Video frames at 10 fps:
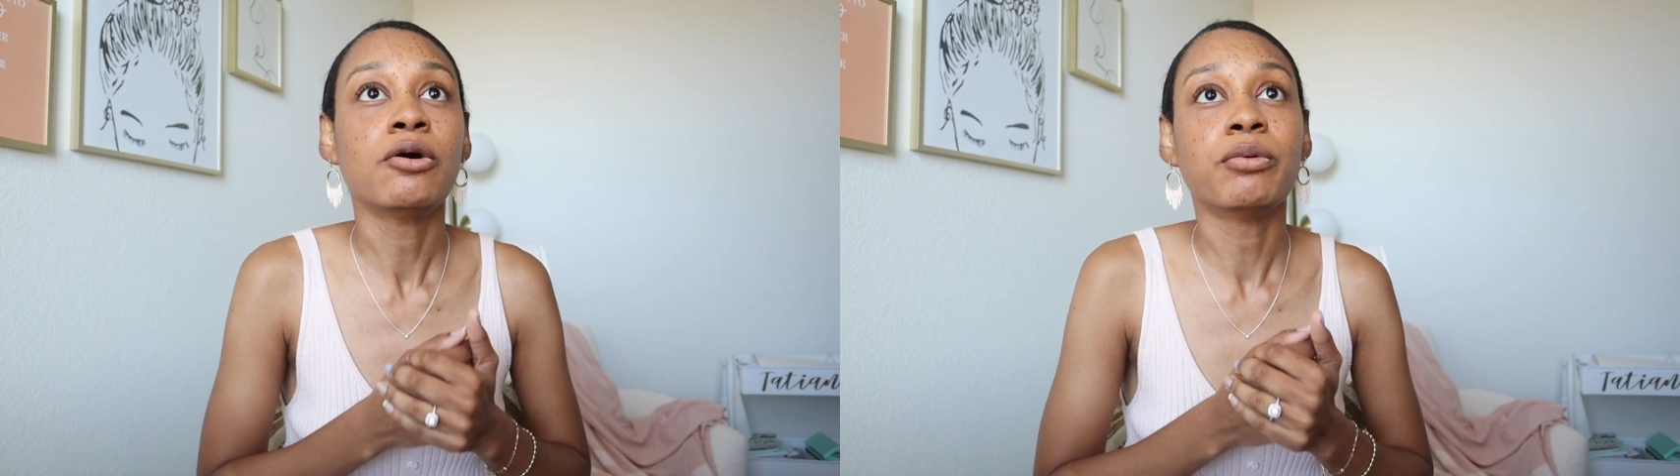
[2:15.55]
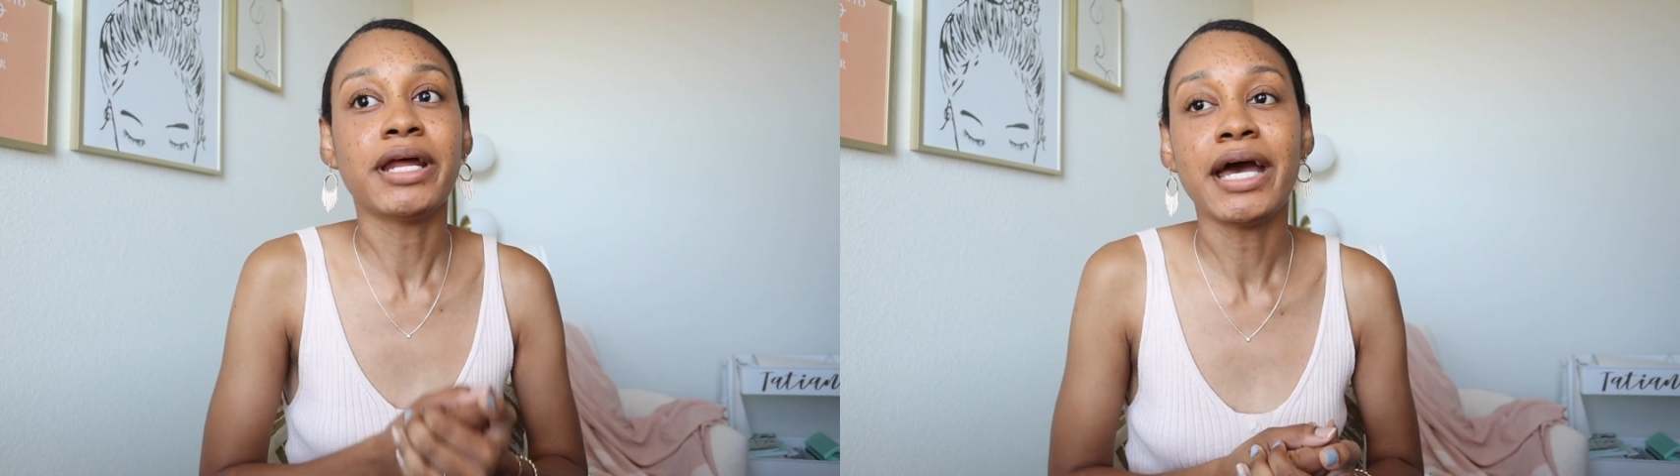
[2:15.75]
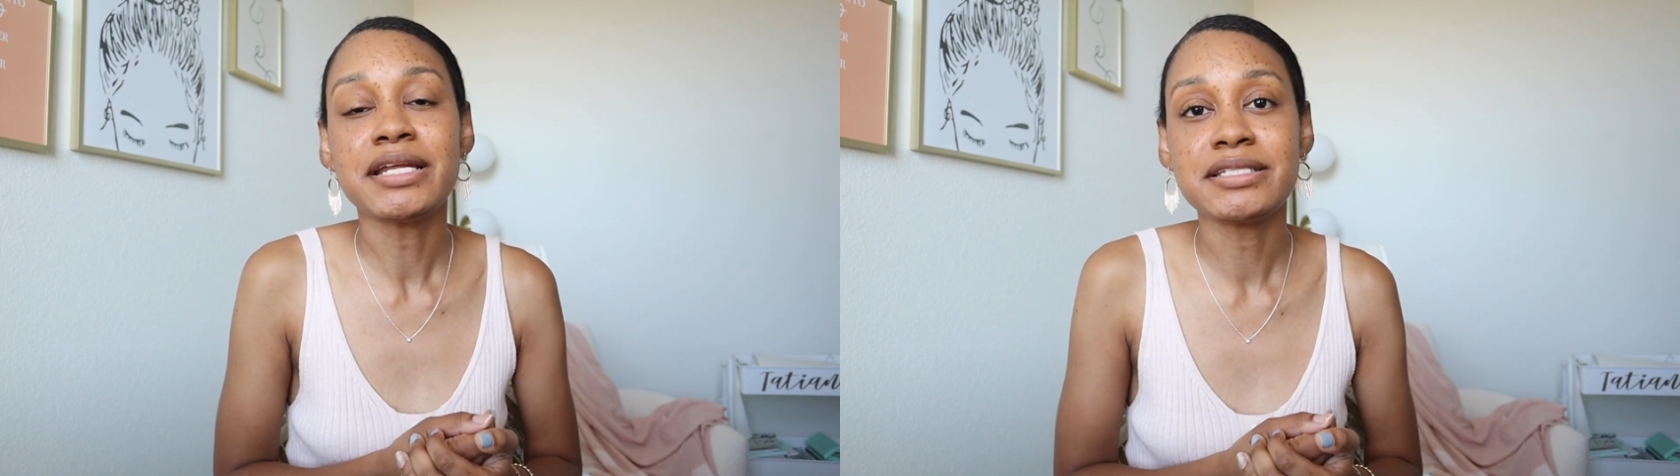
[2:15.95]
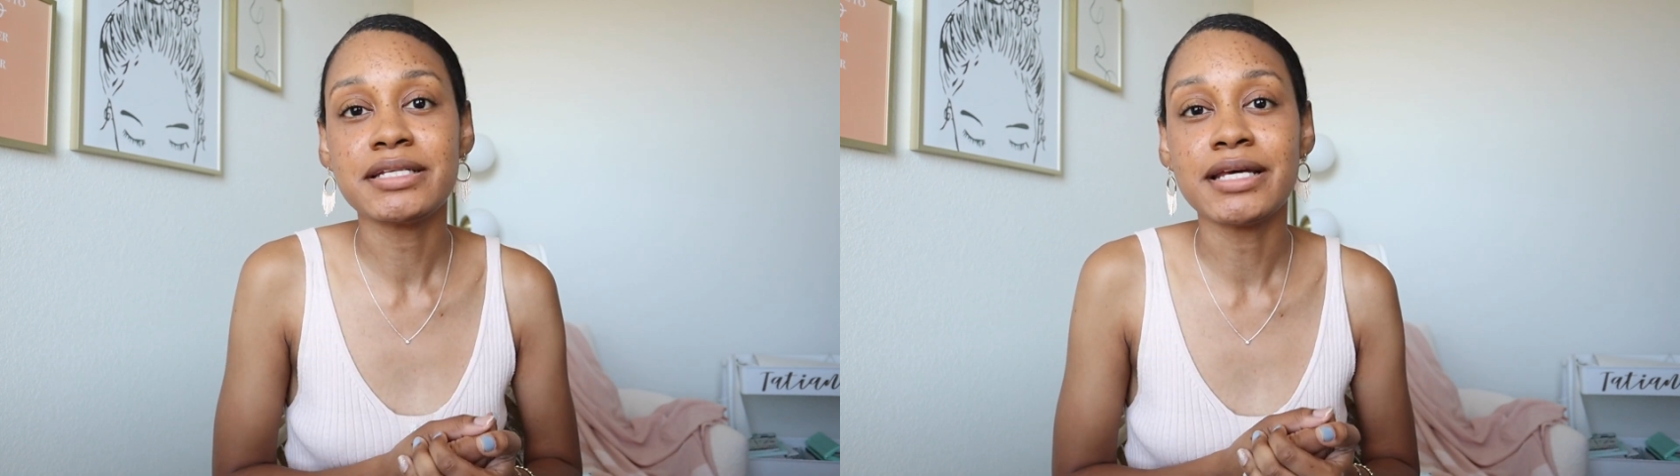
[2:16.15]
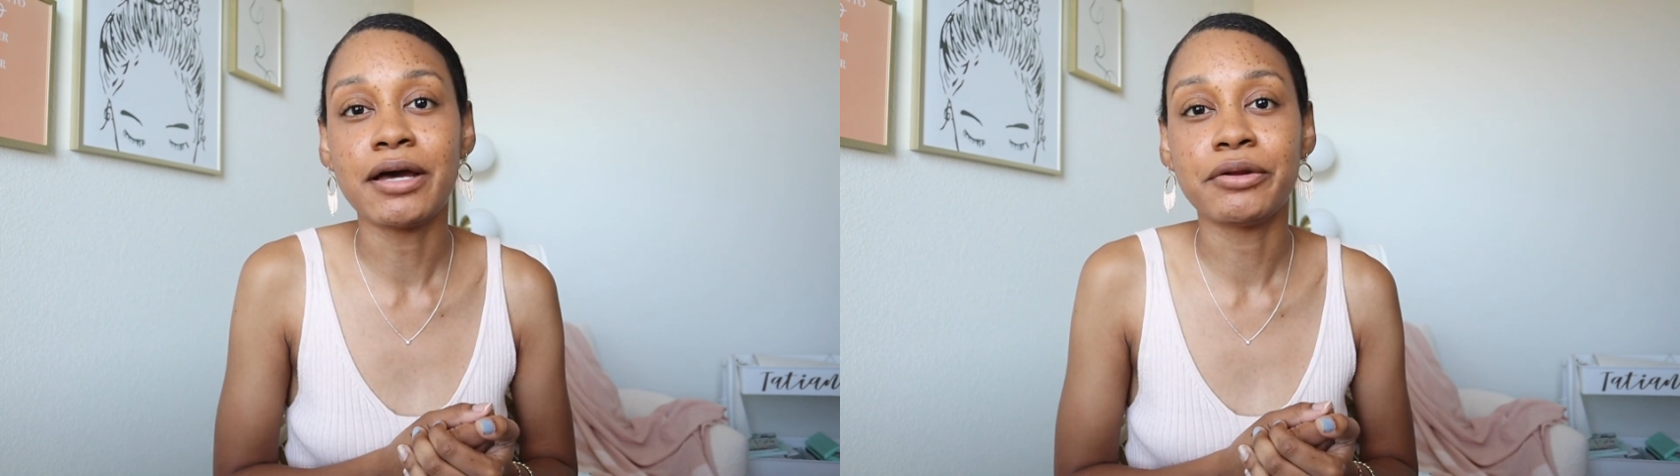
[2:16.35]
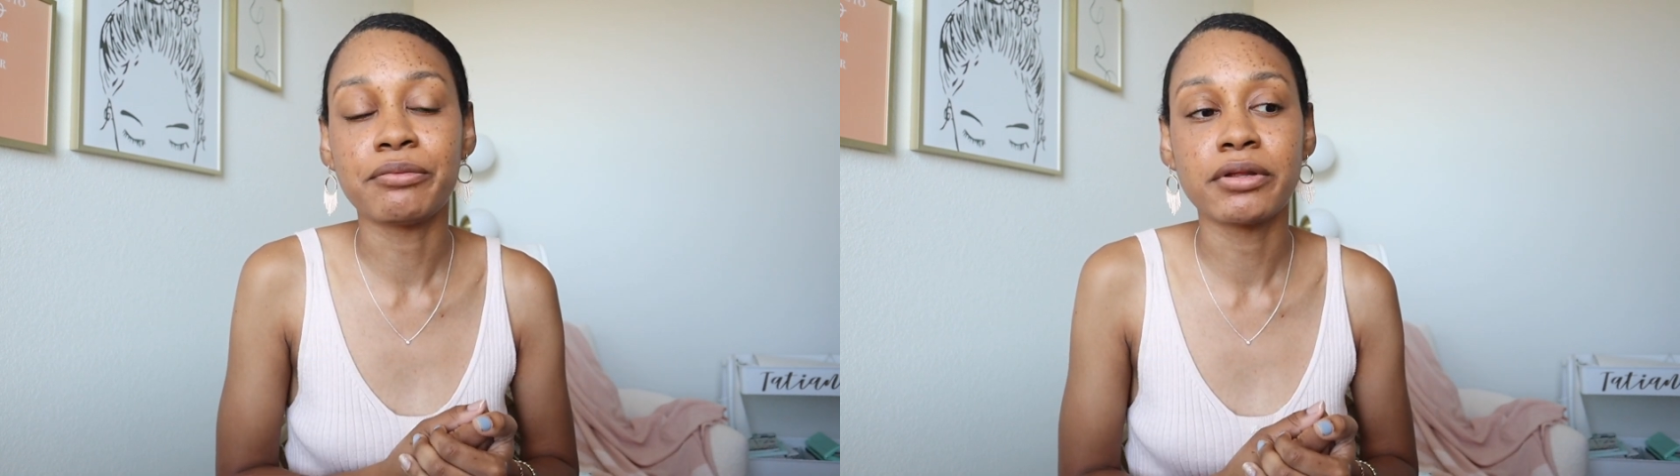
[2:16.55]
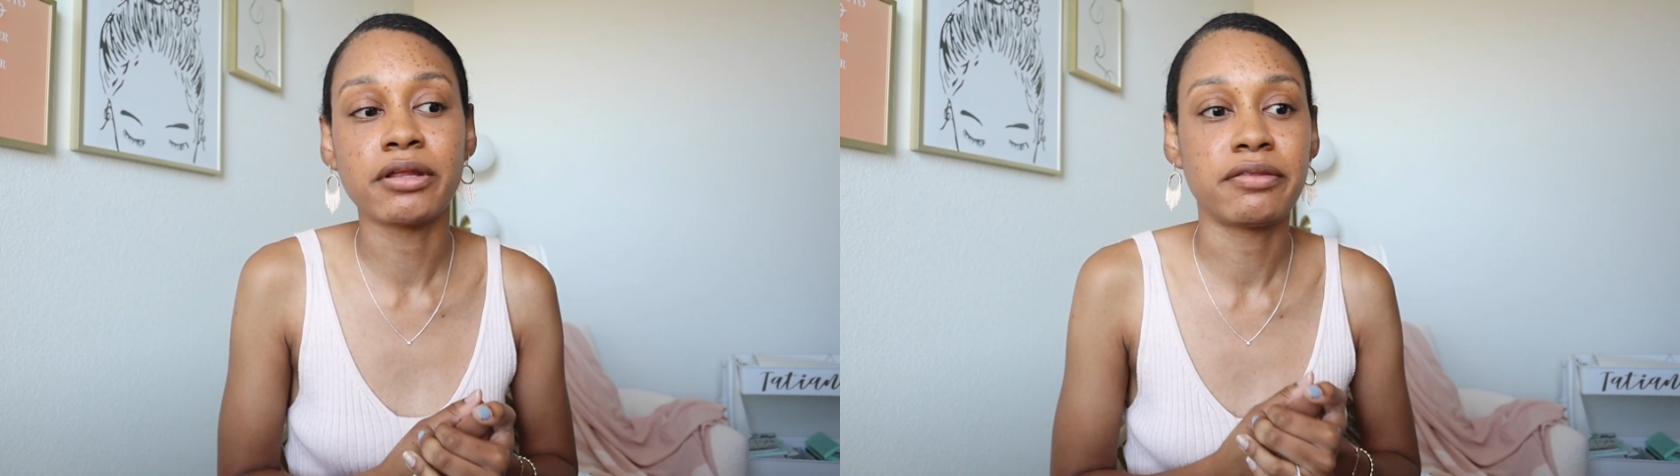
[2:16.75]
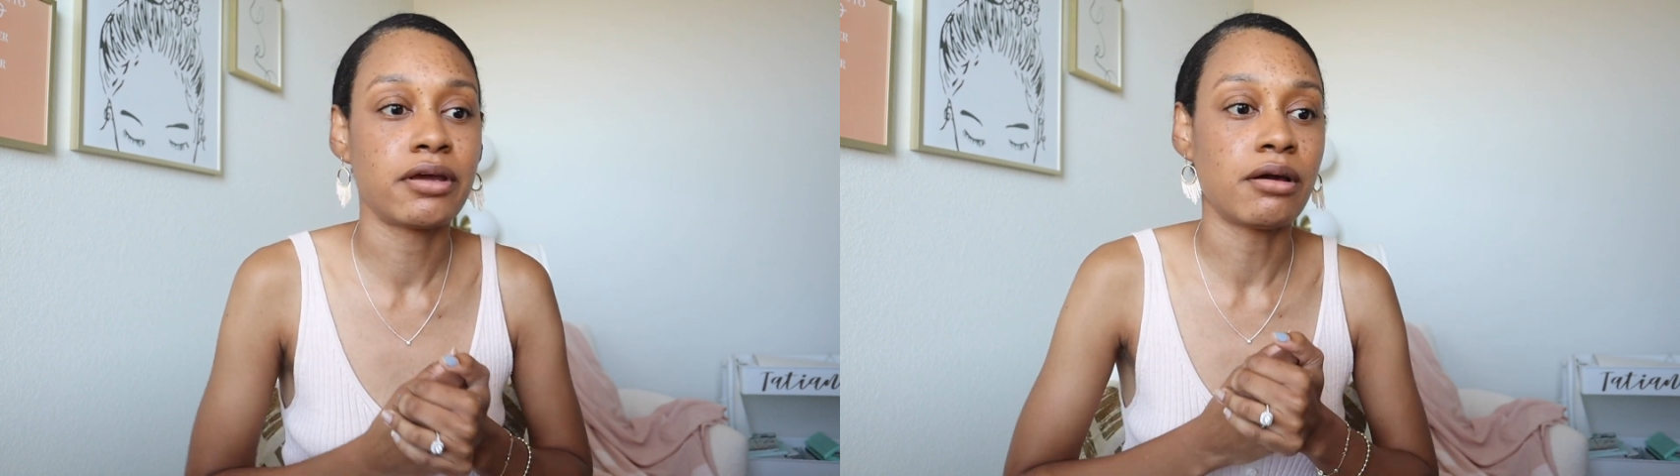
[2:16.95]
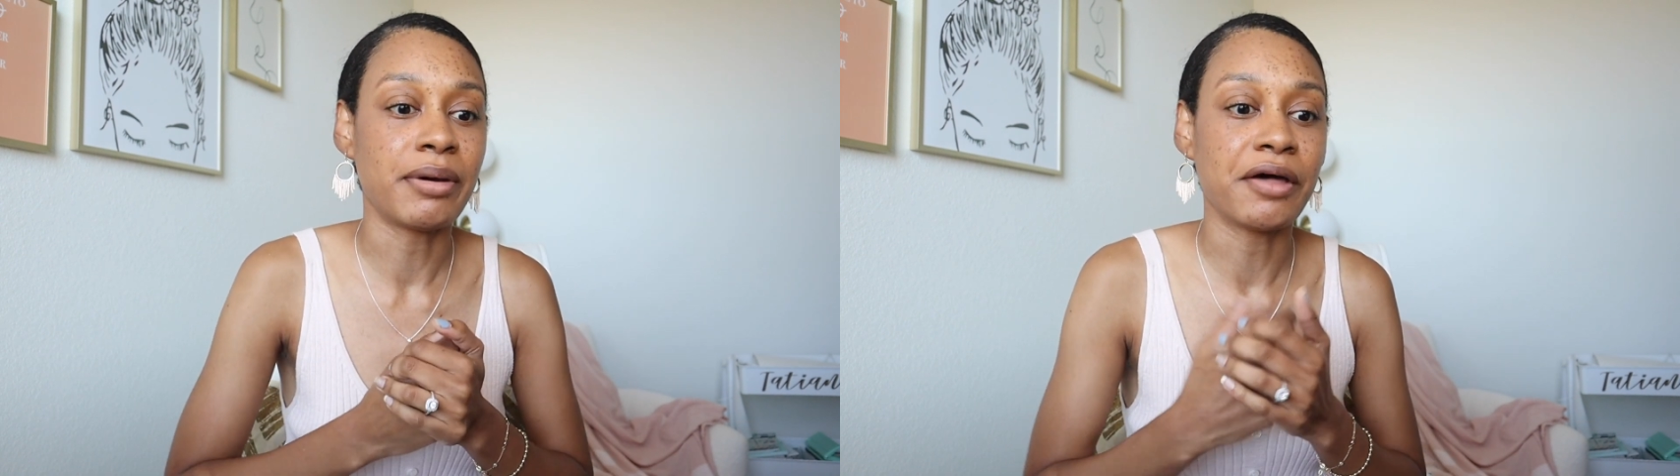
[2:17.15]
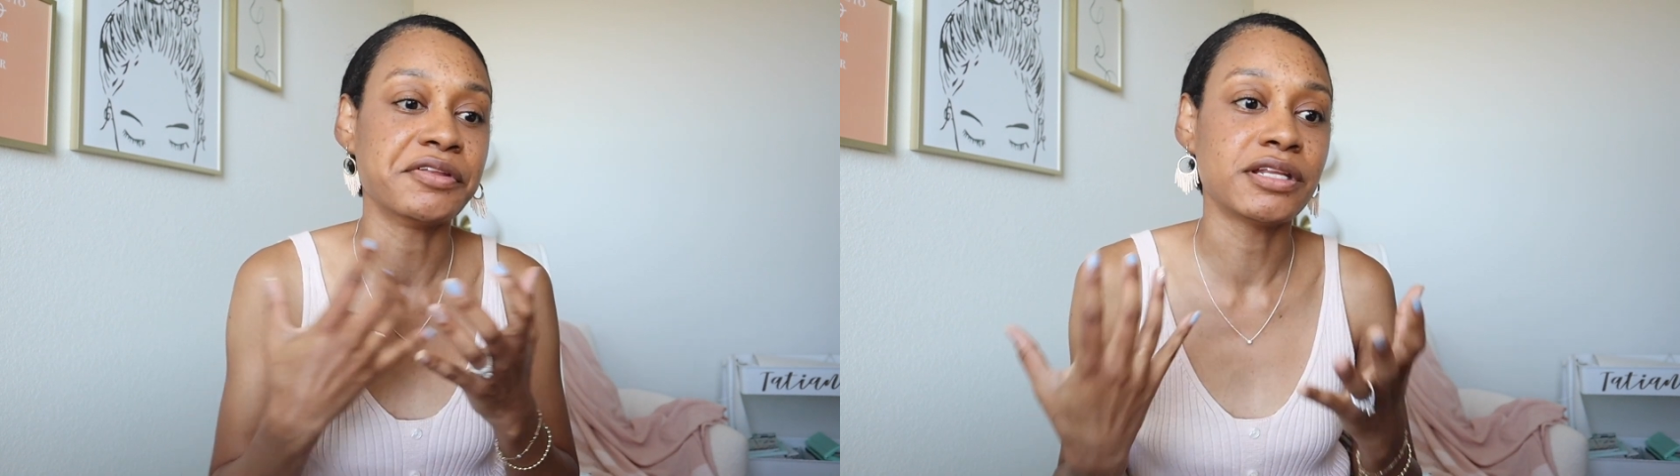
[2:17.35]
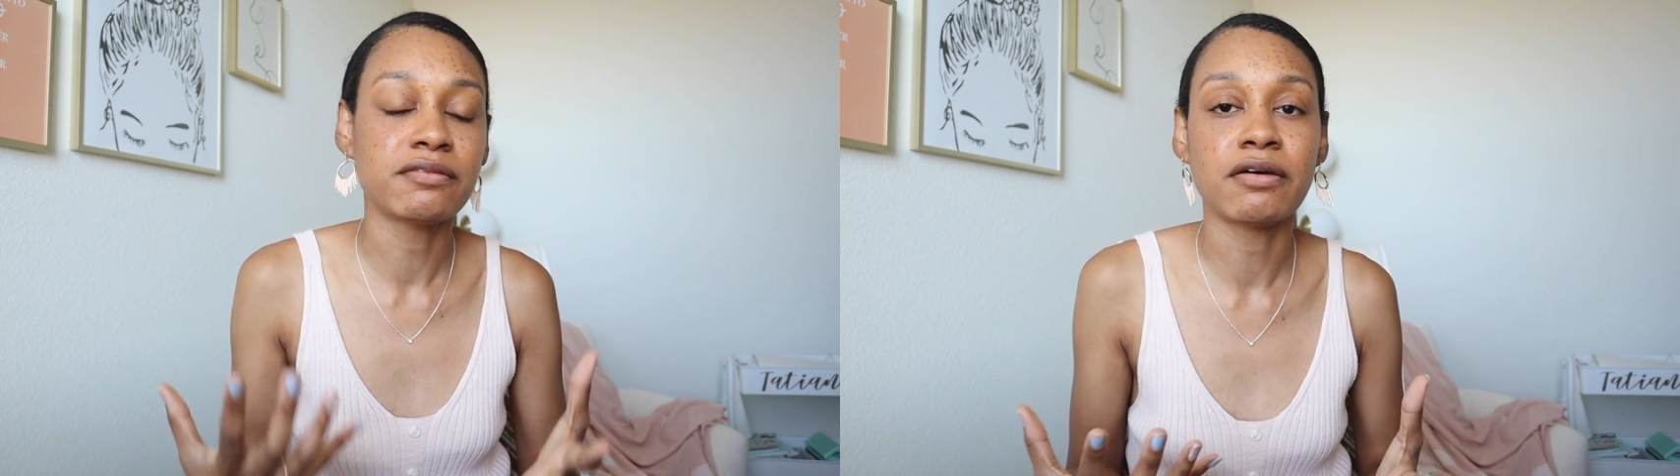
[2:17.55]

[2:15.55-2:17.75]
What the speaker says: when I had to sit down and really think about the Live,